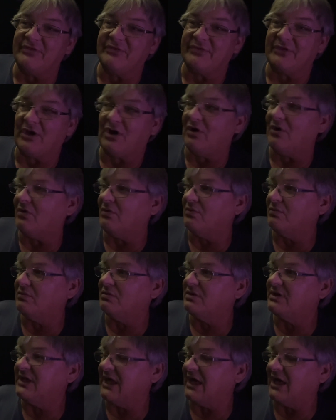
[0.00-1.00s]
So,
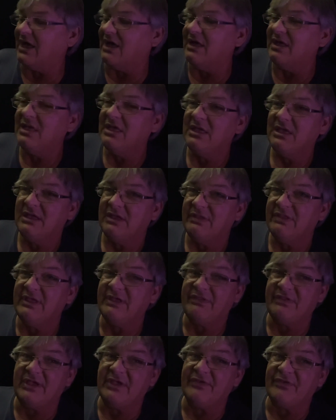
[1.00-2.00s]
yeah,
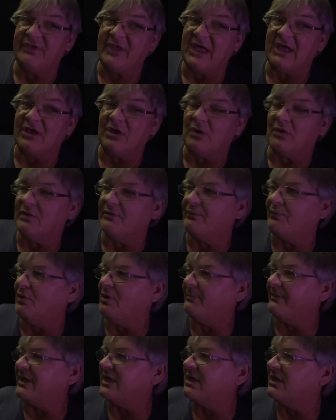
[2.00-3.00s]
there's that going
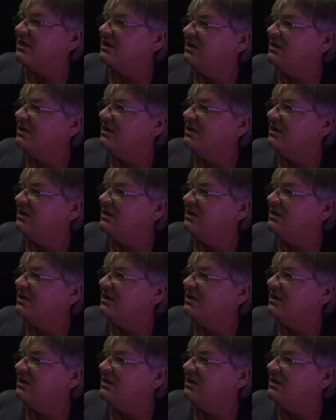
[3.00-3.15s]
for me.